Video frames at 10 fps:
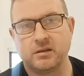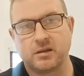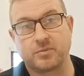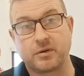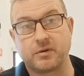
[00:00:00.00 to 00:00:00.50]

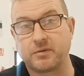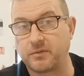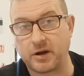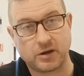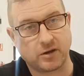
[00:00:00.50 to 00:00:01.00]
the brother of a
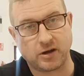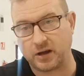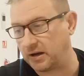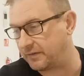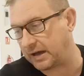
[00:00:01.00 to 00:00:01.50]
very good
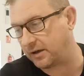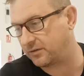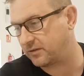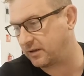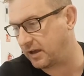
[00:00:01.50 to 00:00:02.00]
client of
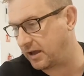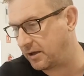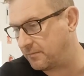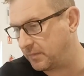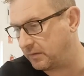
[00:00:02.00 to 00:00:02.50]
ours,
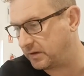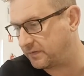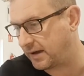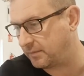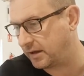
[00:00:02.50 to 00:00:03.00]
lovely
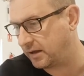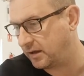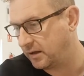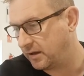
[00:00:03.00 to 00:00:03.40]
family,